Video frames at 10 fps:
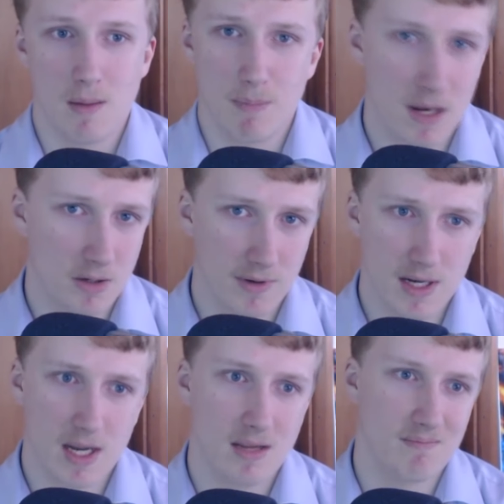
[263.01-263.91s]

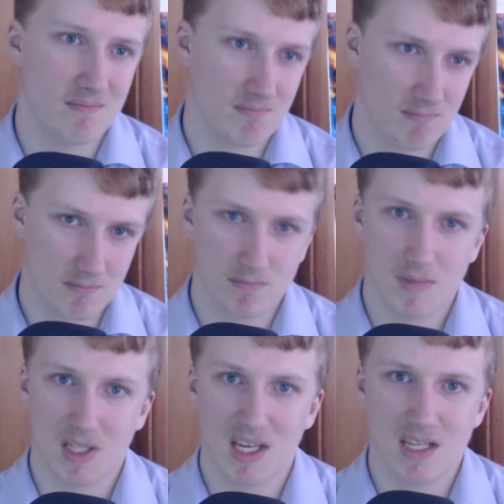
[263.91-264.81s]
Pellegrini,
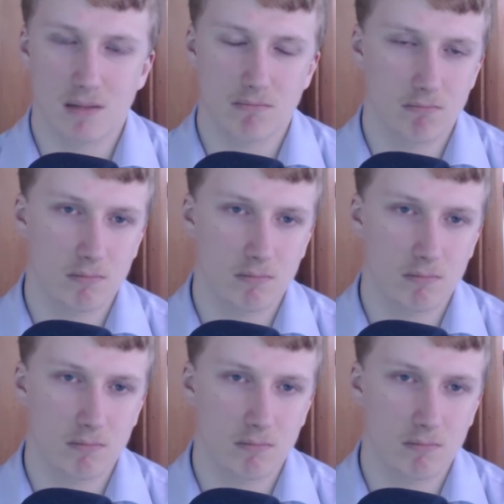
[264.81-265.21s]
he's